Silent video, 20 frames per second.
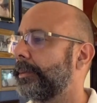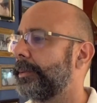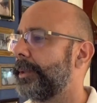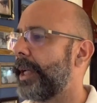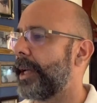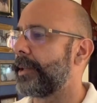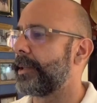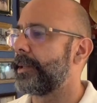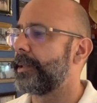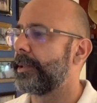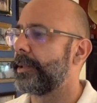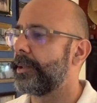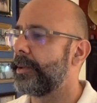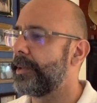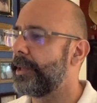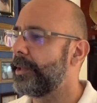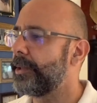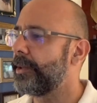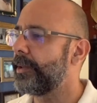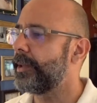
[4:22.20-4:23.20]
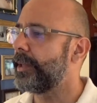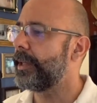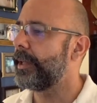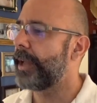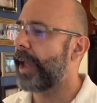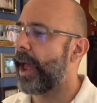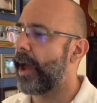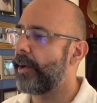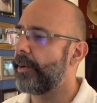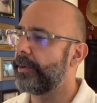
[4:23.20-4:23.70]
Yes. So these are the
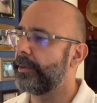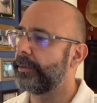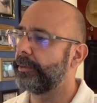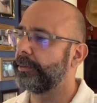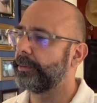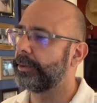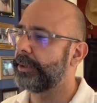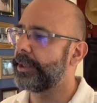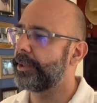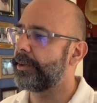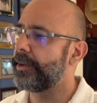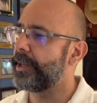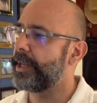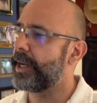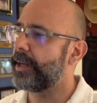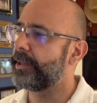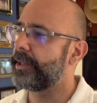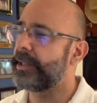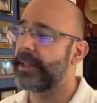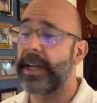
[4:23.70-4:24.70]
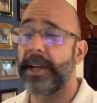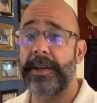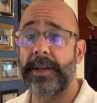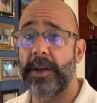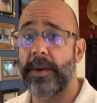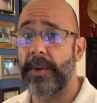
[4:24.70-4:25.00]
outstanding